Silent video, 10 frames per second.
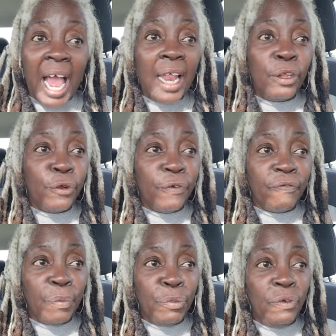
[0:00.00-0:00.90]
I learned
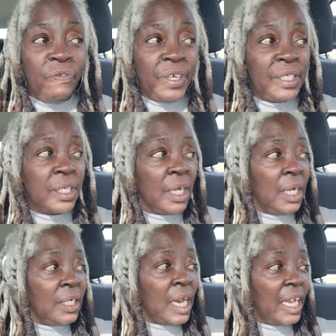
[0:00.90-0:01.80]
from movies
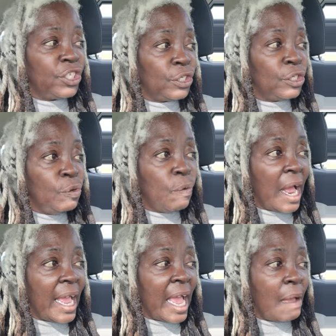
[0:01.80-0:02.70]
not just who
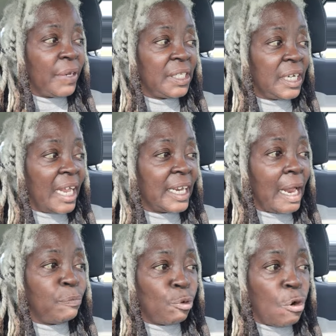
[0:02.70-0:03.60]
I am, and it's not that
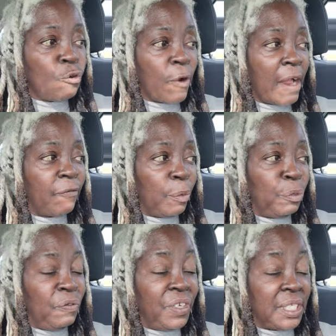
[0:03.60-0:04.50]
I'm programmed for
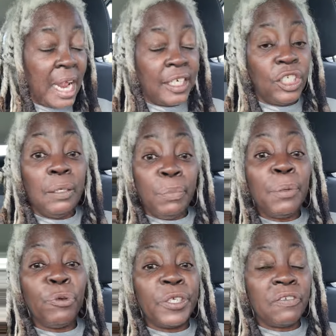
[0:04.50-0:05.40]
movies. They're actually
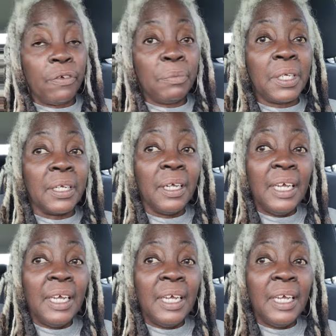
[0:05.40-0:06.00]
memories for me.